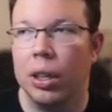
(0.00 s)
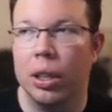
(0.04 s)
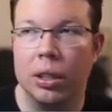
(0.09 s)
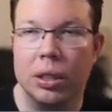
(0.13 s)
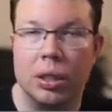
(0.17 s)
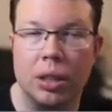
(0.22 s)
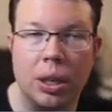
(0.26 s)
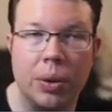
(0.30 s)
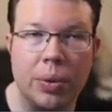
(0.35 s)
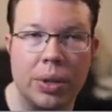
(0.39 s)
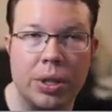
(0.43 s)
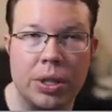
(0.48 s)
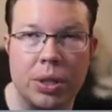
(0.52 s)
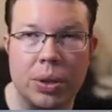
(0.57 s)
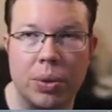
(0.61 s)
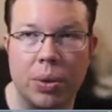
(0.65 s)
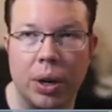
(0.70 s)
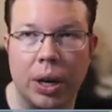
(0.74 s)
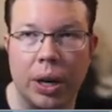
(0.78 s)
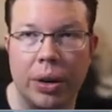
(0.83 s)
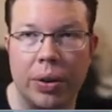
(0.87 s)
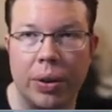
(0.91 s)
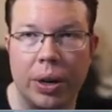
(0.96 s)
I'm gonna start with
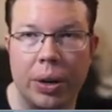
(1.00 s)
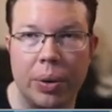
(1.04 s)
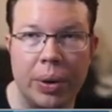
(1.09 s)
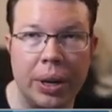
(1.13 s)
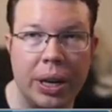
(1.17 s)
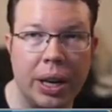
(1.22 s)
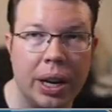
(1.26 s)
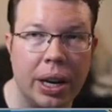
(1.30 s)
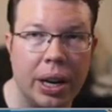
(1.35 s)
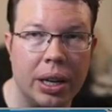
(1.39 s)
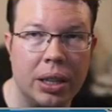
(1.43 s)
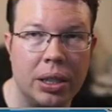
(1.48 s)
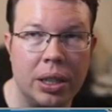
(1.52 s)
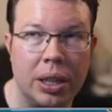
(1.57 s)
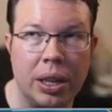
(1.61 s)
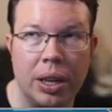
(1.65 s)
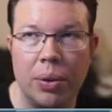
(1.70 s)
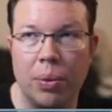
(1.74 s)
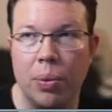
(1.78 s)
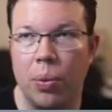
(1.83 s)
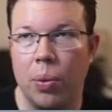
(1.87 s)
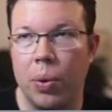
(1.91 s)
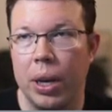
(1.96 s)
squad arena. We gotta actually
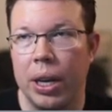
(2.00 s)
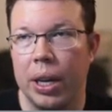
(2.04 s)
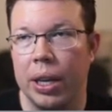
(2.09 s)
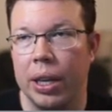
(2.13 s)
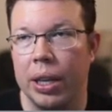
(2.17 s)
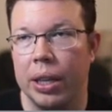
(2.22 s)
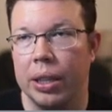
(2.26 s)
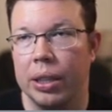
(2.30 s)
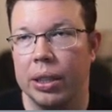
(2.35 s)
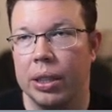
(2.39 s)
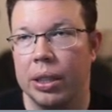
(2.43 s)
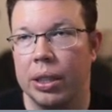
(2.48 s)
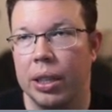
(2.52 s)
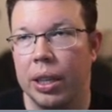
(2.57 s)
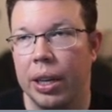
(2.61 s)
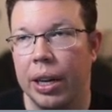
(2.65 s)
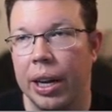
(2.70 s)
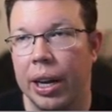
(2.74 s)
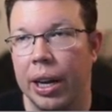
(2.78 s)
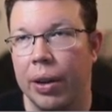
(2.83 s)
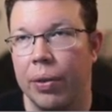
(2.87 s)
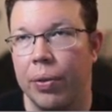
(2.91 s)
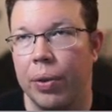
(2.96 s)
get wins
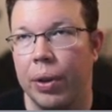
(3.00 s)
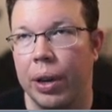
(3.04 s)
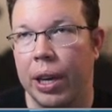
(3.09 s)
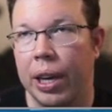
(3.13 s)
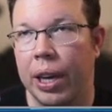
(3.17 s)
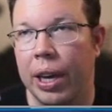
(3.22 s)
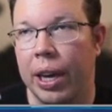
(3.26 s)
today if we